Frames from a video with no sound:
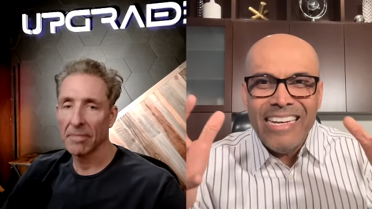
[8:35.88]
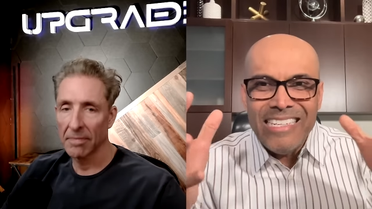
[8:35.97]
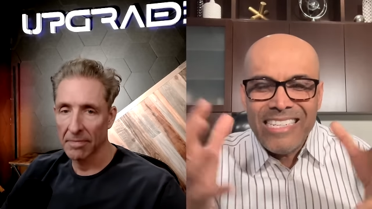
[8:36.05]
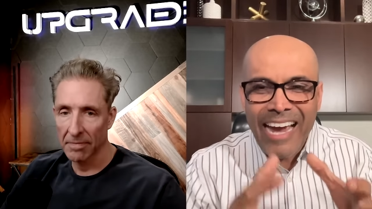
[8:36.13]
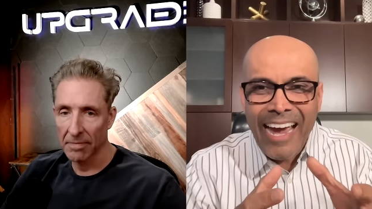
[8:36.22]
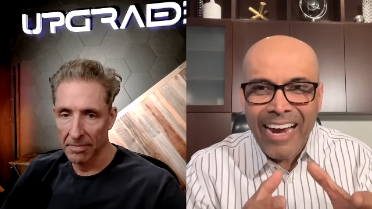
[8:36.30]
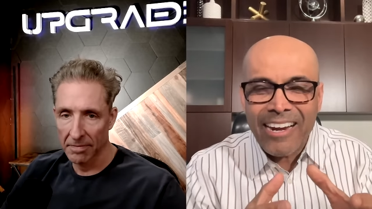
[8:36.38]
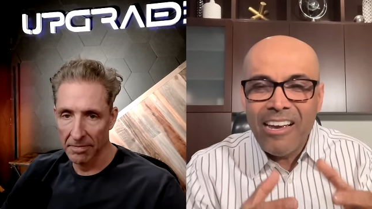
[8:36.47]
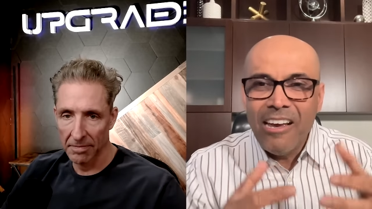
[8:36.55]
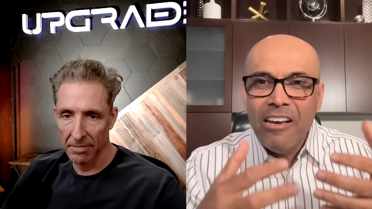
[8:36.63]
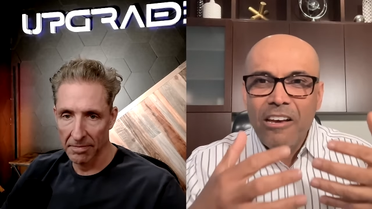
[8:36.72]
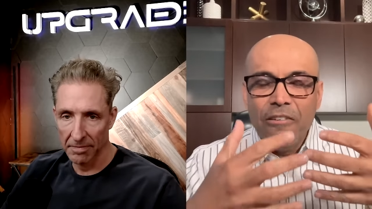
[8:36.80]
Speaker 1: intact
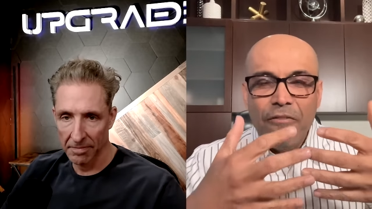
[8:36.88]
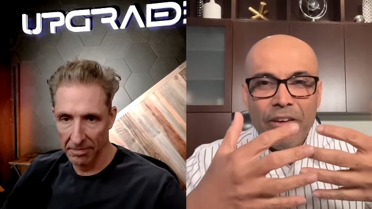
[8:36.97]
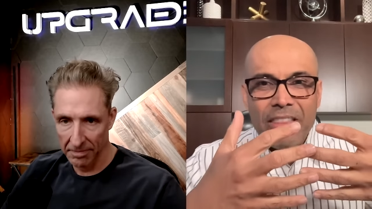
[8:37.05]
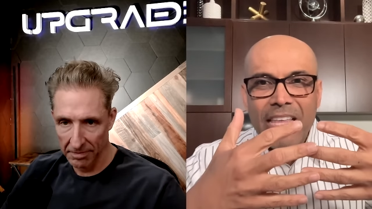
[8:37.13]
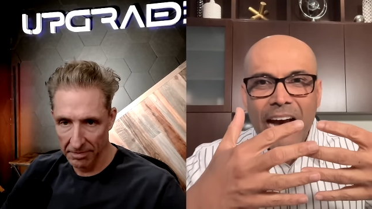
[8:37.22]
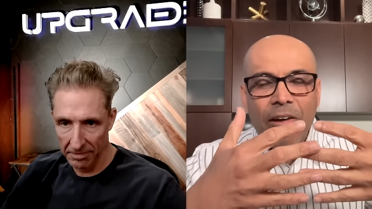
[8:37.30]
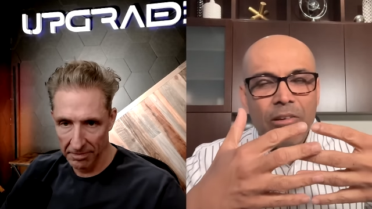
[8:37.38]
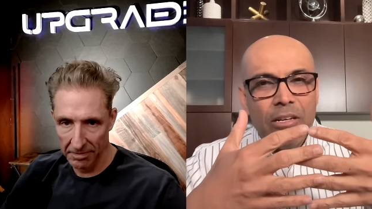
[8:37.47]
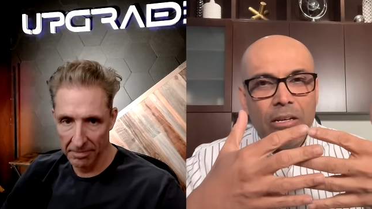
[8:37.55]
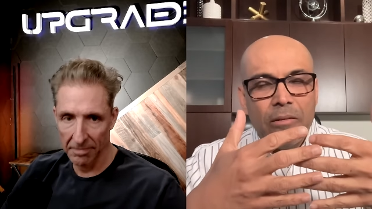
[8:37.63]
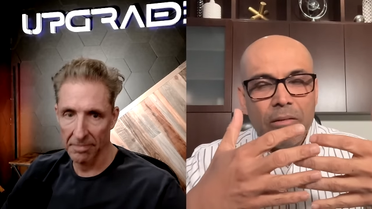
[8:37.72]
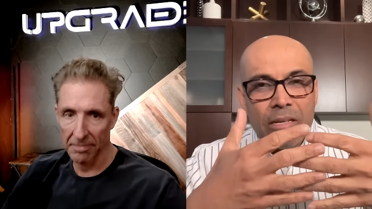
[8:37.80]
without
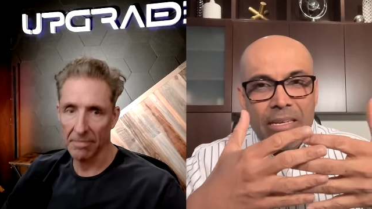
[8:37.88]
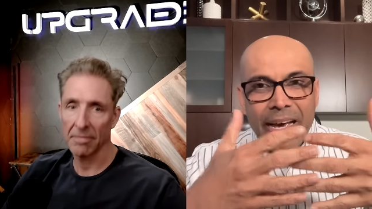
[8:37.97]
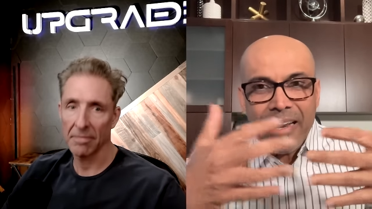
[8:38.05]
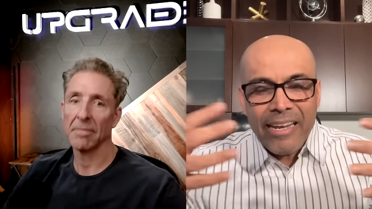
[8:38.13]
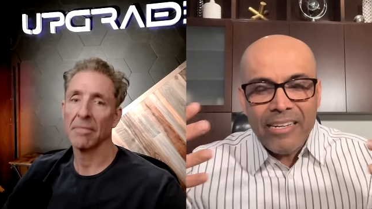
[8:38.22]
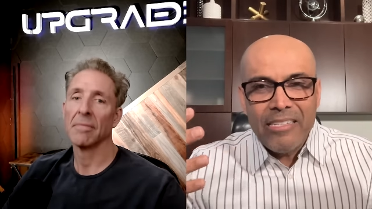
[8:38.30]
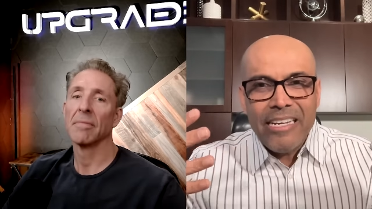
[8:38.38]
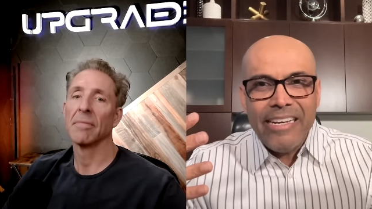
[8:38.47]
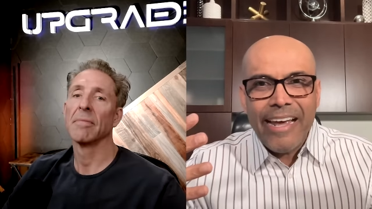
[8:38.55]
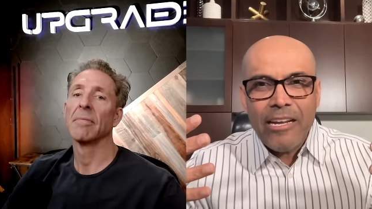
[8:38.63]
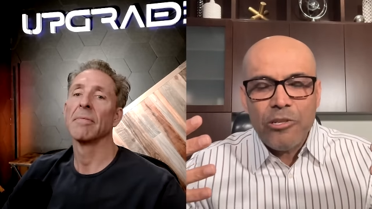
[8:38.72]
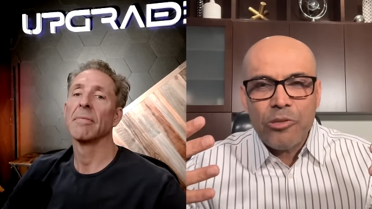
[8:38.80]
getting
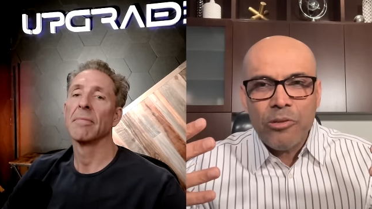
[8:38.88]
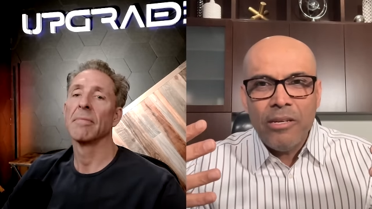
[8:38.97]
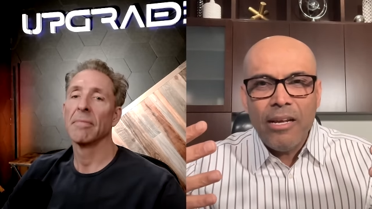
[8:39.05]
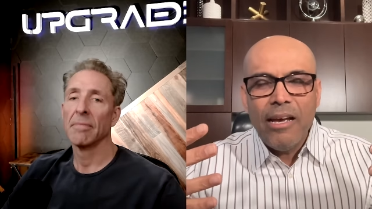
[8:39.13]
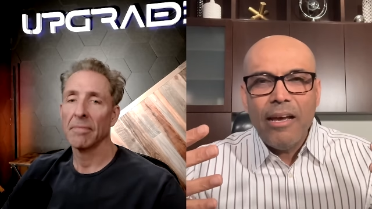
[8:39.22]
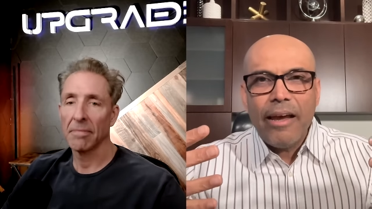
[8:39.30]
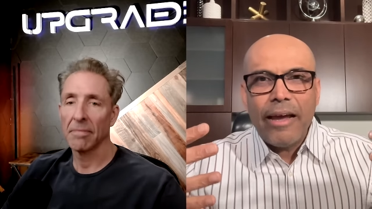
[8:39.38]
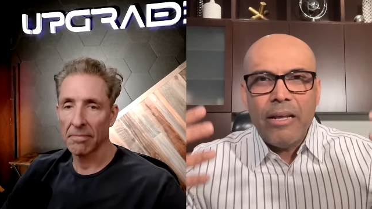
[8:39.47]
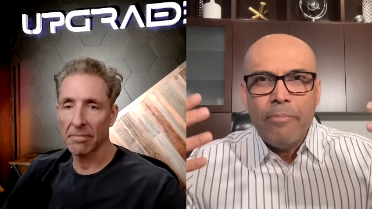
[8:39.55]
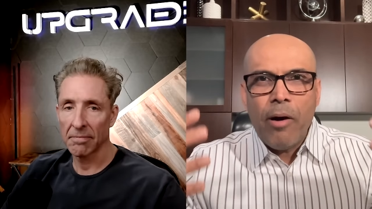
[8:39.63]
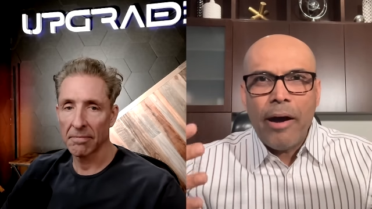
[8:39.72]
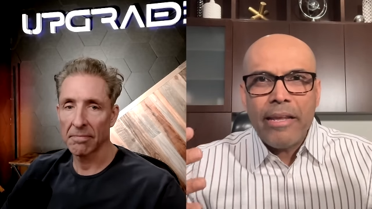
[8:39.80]
denatured, and
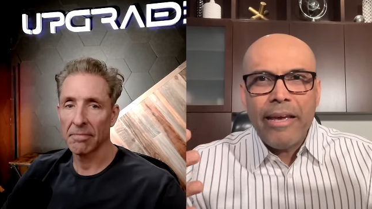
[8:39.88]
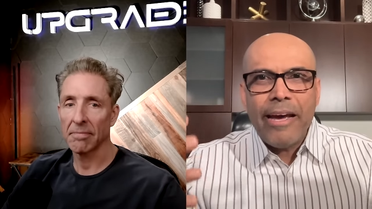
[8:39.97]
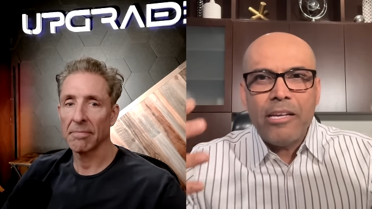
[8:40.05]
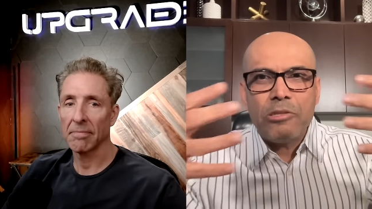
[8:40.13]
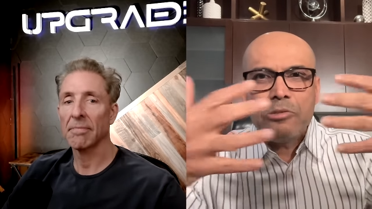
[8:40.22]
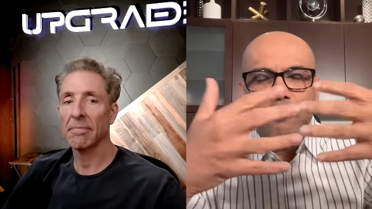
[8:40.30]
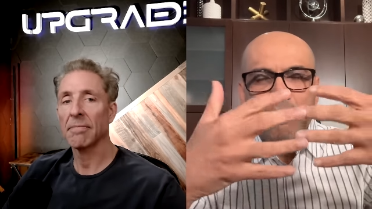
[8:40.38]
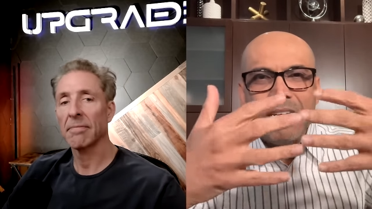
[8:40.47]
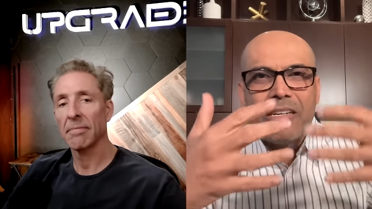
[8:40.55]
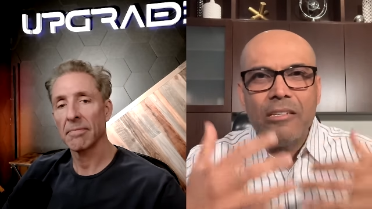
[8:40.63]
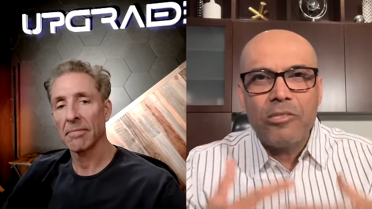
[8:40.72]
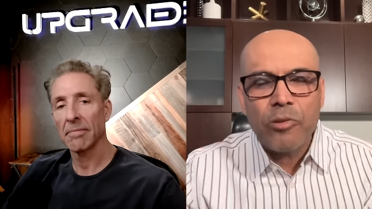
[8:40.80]
your body has to
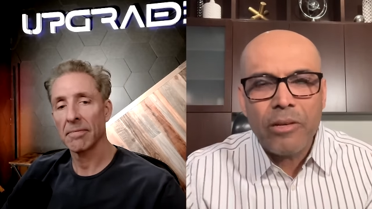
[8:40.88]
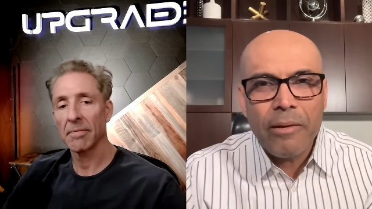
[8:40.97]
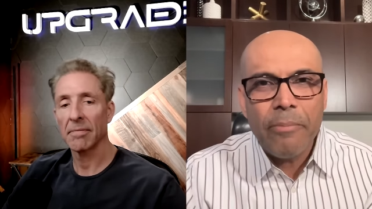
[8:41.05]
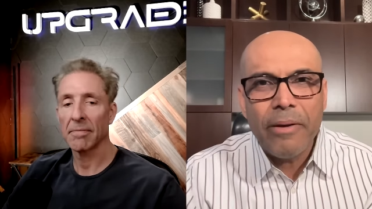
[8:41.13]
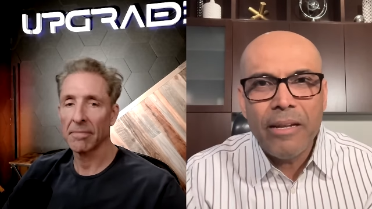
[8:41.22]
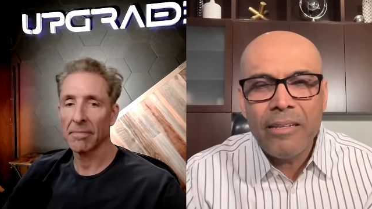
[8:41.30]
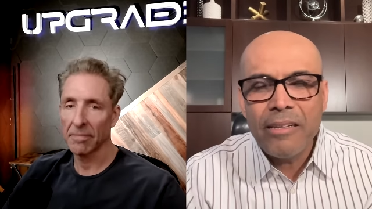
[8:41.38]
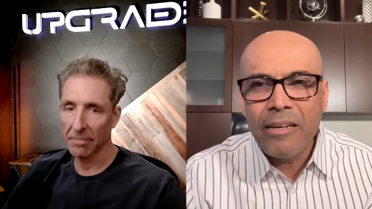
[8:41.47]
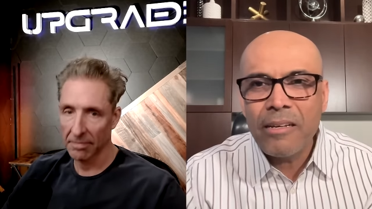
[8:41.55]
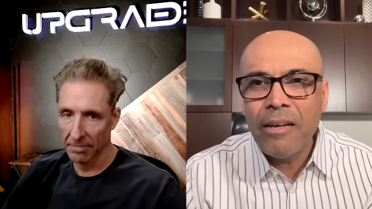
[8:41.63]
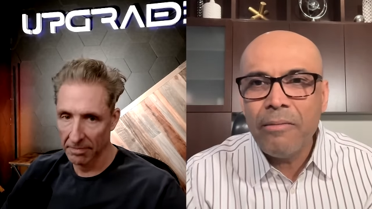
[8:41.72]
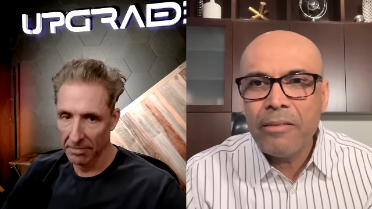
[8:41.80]
reconstruct
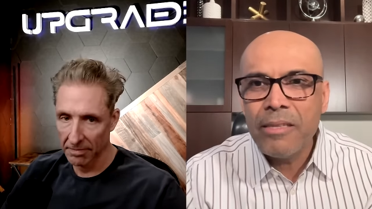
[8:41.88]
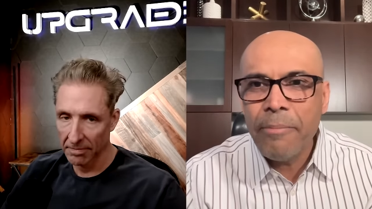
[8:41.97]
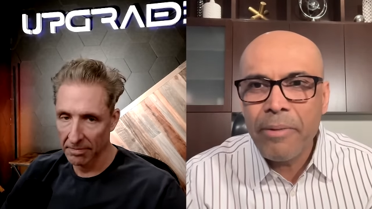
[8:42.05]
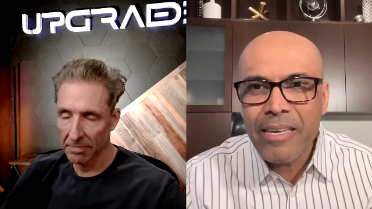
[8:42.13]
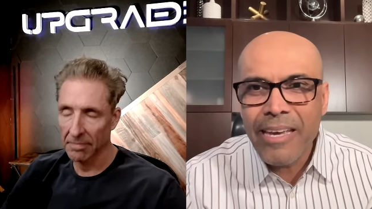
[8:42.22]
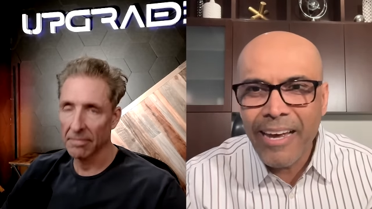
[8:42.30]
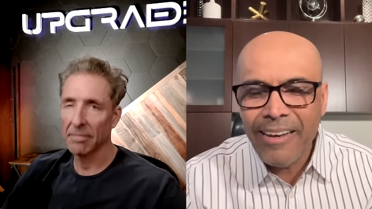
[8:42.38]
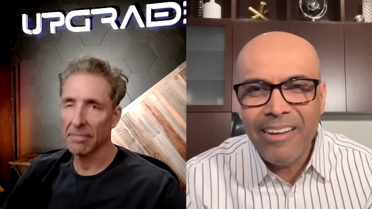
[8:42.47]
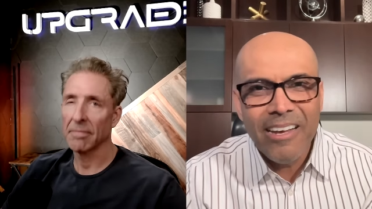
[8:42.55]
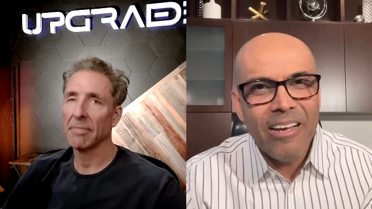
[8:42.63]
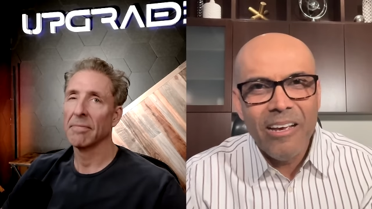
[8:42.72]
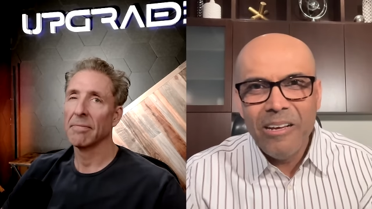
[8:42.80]
uh, them again.
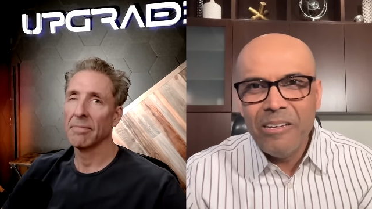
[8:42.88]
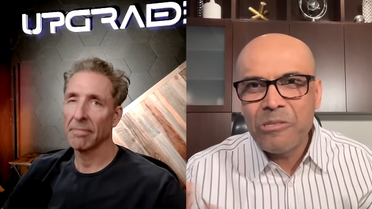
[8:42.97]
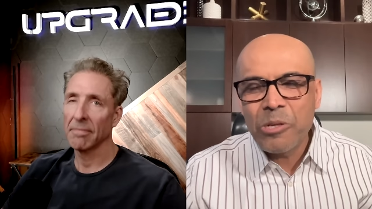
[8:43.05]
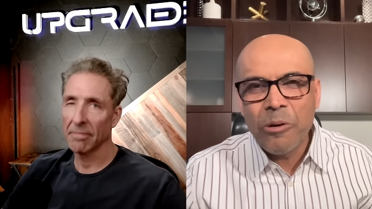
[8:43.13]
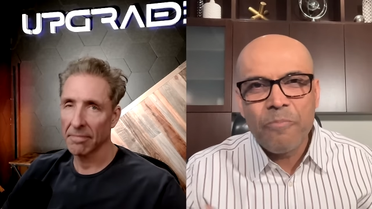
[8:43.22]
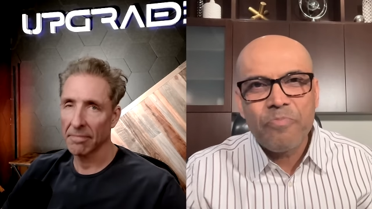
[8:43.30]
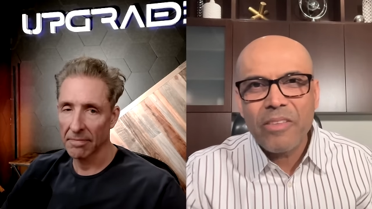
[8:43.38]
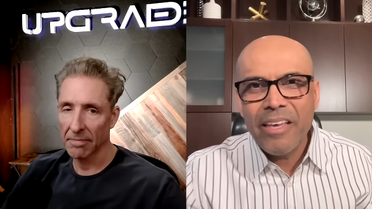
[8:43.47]
So